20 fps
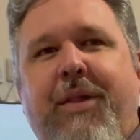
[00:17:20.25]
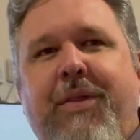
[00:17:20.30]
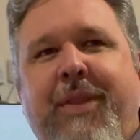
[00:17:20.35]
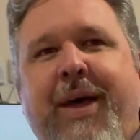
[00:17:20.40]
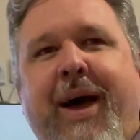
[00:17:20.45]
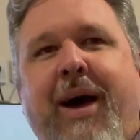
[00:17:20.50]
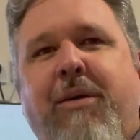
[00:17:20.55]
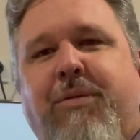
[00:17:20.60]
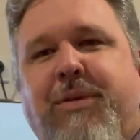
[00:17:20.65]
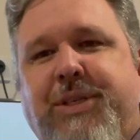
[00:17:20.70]
And
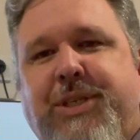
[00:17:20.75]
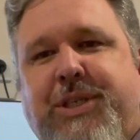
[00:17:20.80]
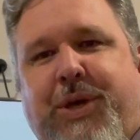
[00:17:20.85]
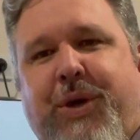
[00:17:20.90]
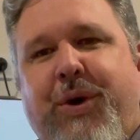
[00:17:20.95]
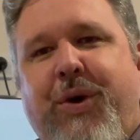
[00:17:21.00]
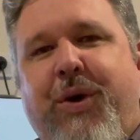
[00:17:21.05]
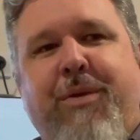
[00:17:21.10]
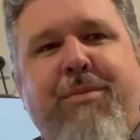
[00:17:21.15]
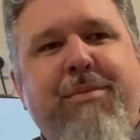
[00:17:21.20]
that was
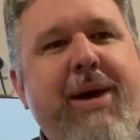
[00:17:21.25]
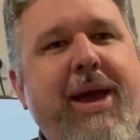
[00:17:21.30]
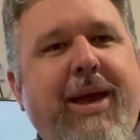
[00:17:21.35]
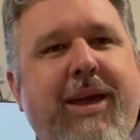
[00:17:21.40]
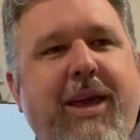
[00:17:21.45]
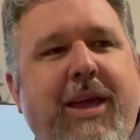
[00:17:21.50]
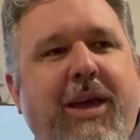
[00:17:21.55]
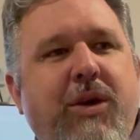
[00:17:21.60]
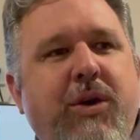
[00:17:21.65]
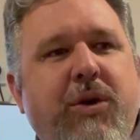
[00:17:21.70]
her
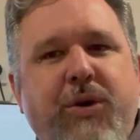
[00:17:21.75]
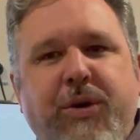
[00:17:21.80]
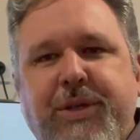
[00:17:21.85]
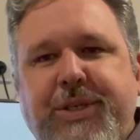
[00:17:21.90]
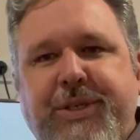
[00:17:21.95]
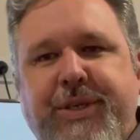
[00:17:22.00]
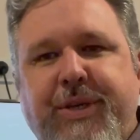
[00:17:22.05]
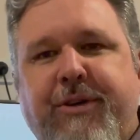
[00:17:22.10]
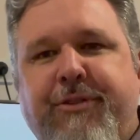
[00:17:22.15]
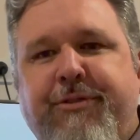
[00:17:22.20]
making
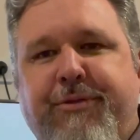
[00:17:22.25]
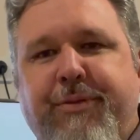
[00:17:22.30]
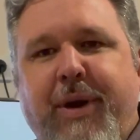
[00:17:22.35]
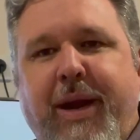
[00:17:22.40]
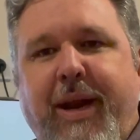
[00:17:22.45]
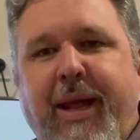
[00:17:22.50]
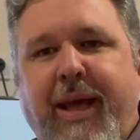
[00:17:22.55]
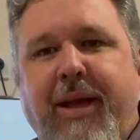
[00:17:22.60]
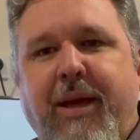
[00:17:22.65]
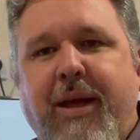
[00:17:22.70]
herself
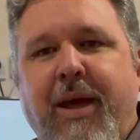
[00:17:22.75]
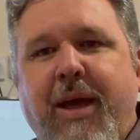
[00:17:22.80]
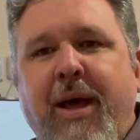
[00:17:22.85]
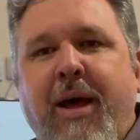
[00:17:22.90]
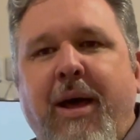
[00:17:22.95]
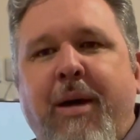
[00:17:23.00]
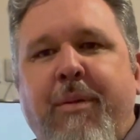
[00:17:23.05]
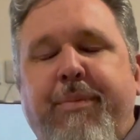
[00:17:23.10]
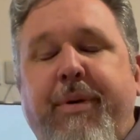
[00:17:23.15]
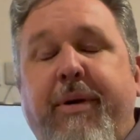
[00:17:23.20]
ready.
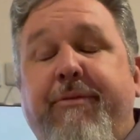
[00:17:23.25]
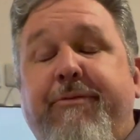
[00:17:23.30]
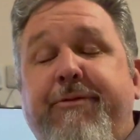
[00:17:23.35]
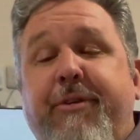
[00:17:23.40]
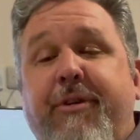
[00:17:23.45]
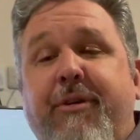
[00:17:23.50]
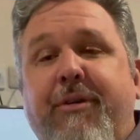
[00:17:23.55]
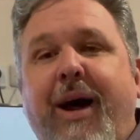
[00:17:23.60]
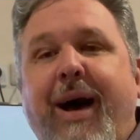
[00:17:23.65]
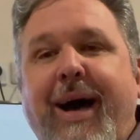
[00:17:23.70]
But
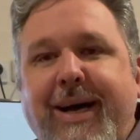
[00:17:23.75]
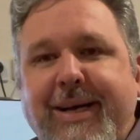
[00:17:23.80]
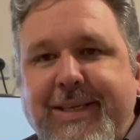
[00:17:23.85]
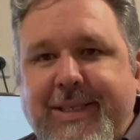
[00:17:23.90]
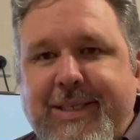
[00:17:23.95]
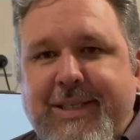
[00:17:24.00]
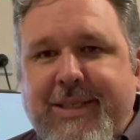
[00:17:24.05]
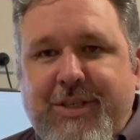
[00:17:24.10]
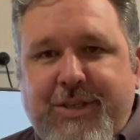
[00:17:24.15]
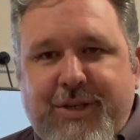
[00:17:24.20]
for
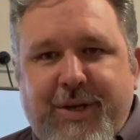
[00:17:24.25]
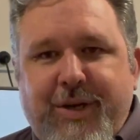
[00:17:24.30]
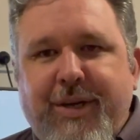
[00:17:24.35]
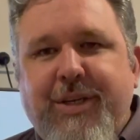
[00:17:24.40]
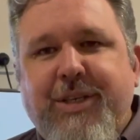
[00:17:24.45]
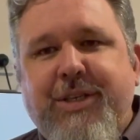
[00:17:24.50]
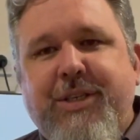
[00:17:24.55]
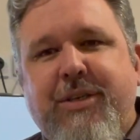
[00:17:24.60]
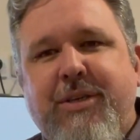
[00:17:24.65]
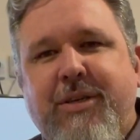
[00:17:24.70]
us,
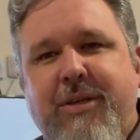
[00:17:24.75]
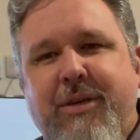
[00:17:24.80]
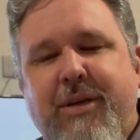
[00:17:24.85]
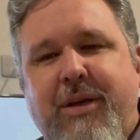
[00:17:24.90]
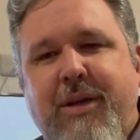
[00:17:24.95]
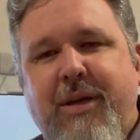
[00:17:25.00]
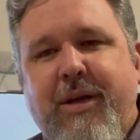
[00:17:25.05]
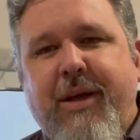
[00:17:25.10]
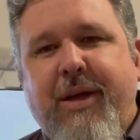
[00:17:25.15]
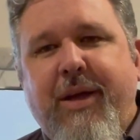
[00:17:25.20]
church,
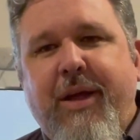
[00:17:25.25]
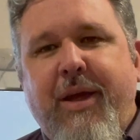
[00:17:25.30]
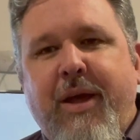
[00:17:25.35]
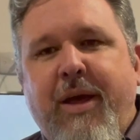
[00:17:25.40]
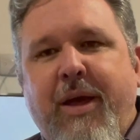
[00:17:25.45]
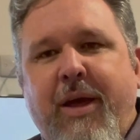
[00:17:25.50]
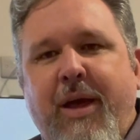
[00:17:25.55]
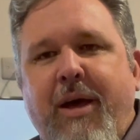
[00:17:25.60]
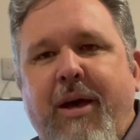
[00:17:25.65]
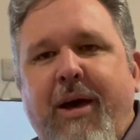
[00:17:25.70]

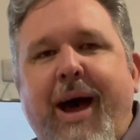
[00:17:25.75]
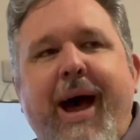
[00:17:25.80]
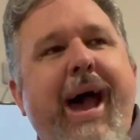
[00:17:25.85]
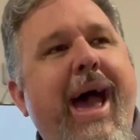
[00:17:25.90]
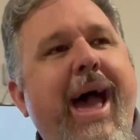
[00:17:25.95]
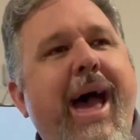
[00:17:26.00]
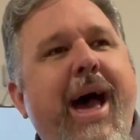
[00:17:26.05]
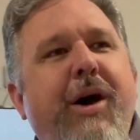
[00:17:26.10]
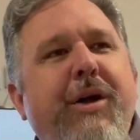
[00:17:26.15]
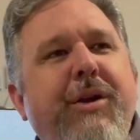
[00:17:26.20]

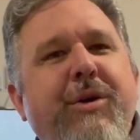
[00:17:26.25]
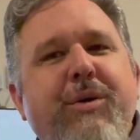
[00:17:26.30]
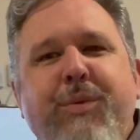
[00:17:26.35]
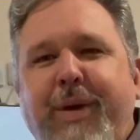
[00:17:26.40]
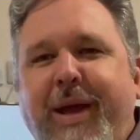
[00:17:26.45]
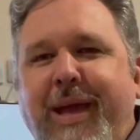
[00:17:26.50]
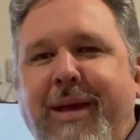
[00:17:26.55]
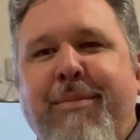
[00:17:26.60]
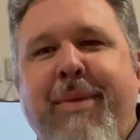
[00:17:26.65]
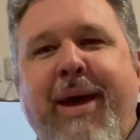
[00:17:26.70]
how do
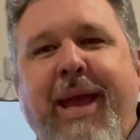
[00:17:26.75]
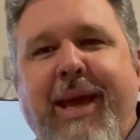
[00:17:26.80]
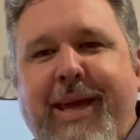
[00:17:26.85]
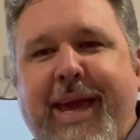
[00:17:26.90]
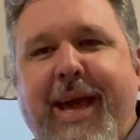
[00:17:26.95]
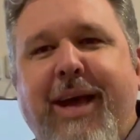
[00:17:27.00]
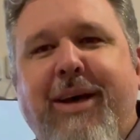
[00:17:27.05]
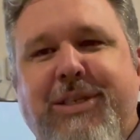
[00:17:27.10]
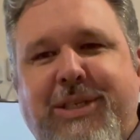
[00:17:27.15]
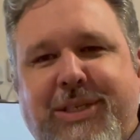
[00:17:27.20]
we
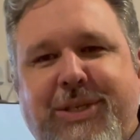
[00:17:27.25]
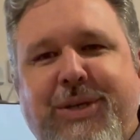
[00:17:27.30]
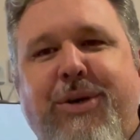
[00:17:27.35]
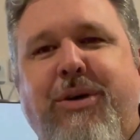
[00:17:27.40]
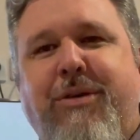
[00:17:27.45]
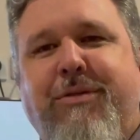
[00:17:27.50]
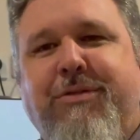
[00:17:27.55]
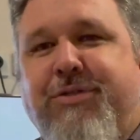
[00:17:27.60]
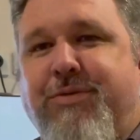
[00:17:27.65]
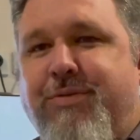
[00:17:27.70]
make
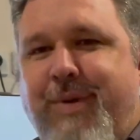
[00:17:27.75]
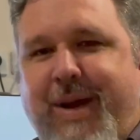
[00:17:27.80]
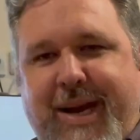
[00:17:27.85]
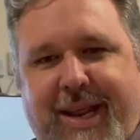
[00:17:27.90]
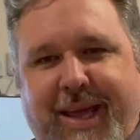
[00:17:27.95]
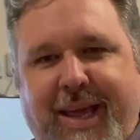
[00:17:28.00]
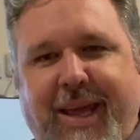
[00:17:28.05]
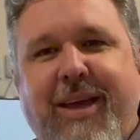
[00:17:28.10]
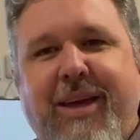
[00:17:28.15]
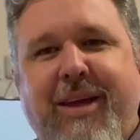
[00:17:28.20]
ourselves
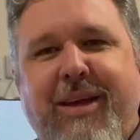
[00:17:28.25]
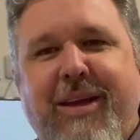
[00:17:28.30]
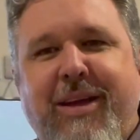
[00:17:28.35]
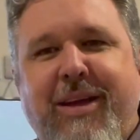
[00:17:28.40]
ready